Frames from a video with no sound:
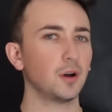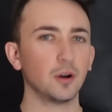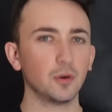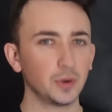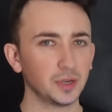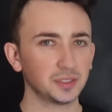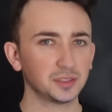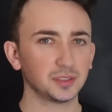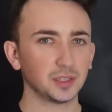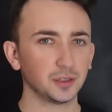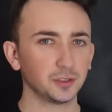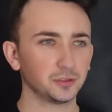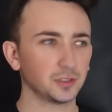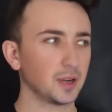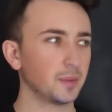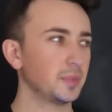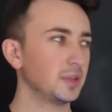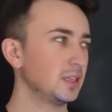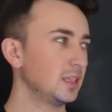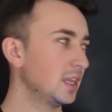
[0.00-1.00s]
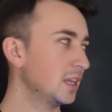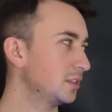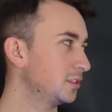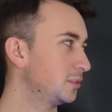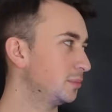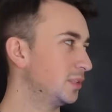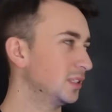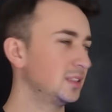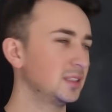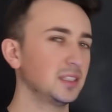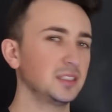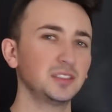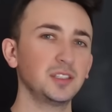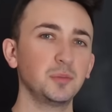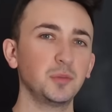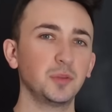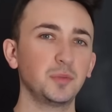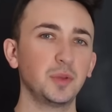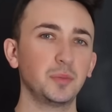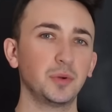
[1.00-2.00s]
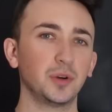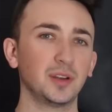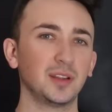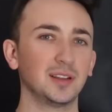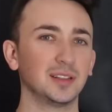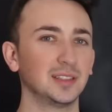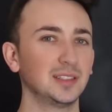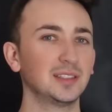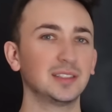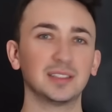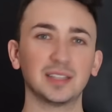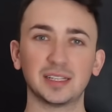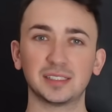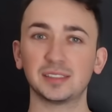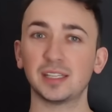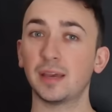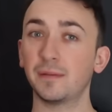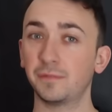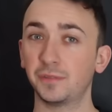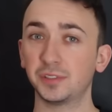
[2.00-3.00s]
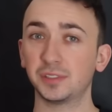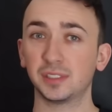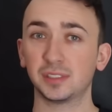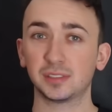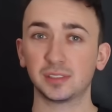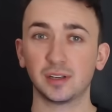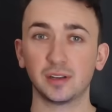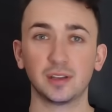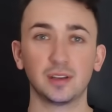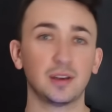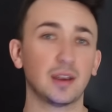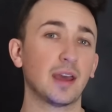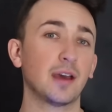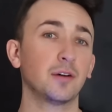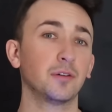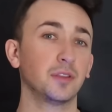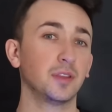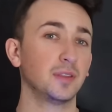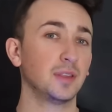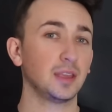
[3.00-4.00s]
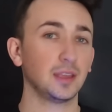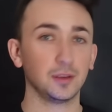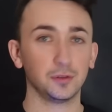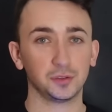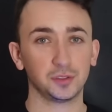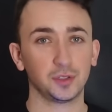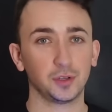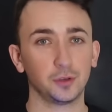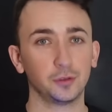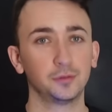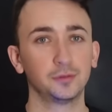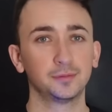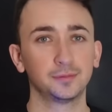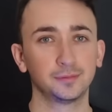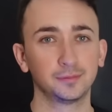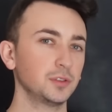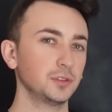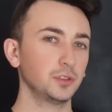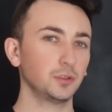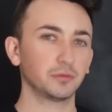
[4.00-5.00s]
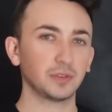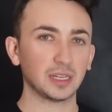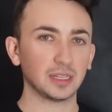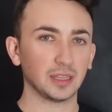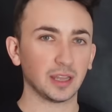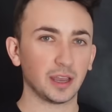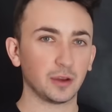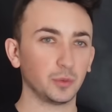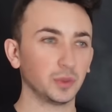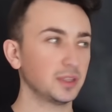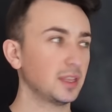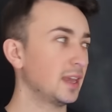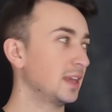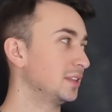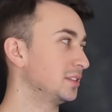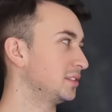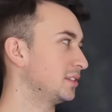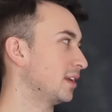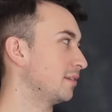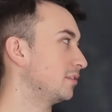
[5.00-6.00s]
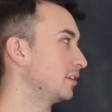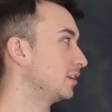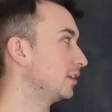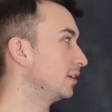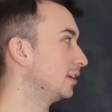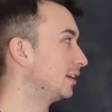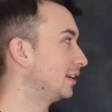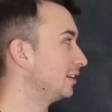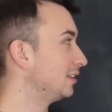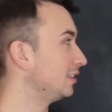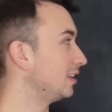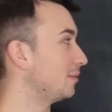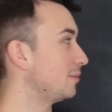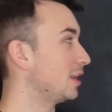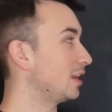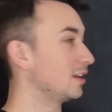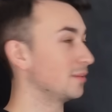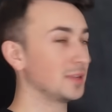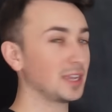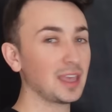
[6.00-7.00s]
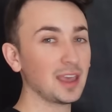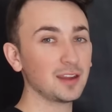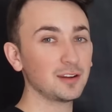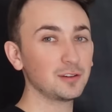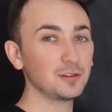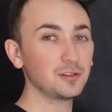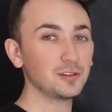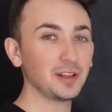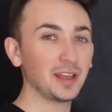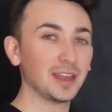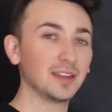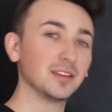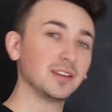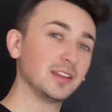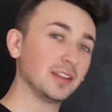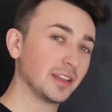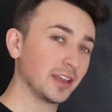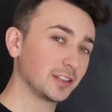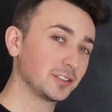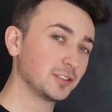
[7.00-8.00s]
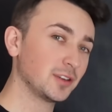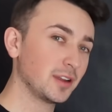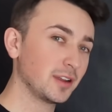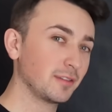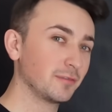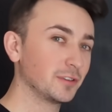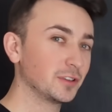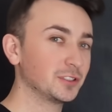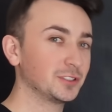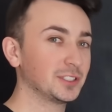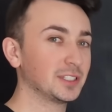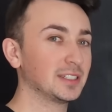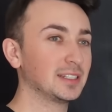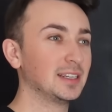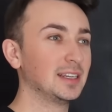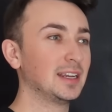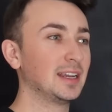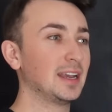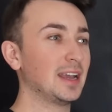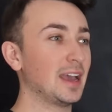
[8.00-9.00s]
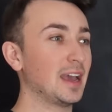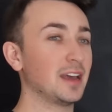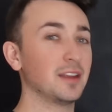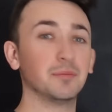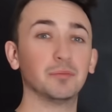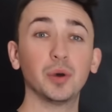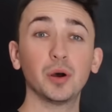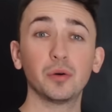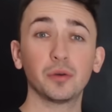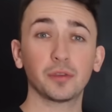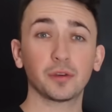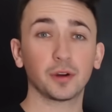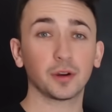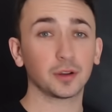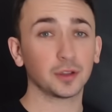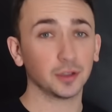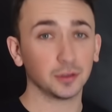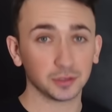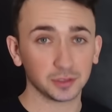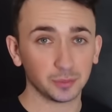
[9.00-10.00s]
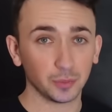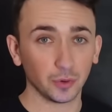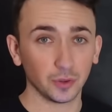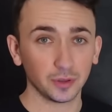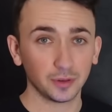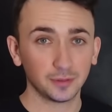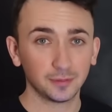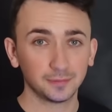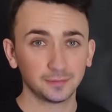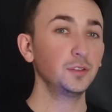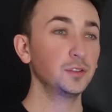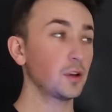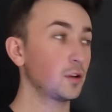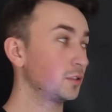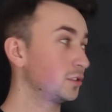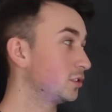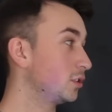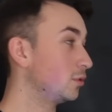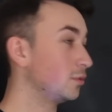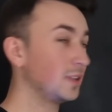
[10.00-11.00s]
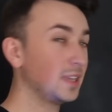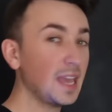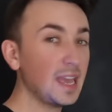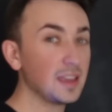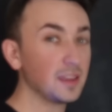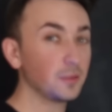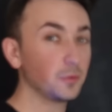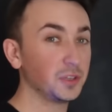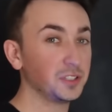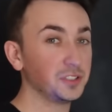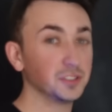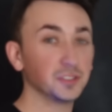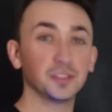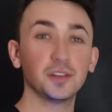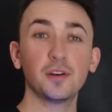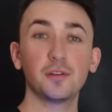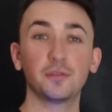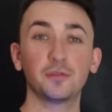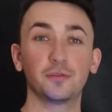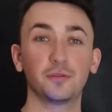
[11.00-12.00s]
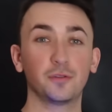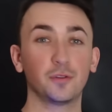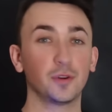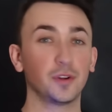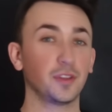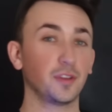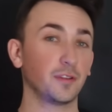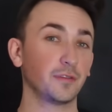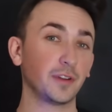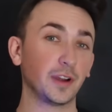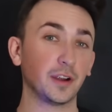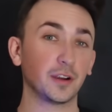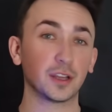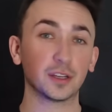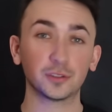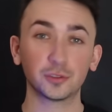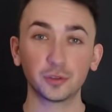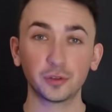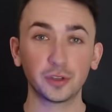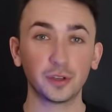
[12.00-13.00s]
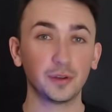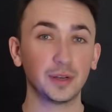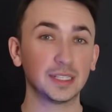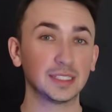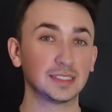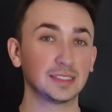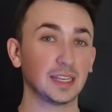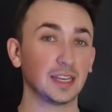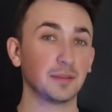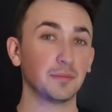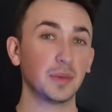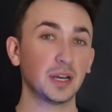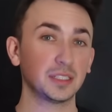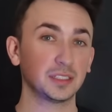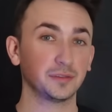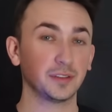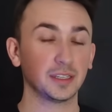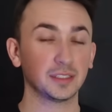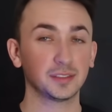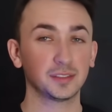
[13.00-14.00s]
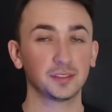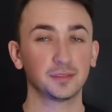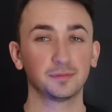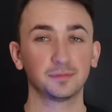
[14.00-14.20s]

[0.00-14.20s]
always sell drop-in kits, but they seem to be putting a little less emphasis on it now than they used to. There's also Redline with the N7, they make a mechanical and an electronic version, and both are closed bolt. There's also Gate, which is known for their fire control units and MOSFETs. They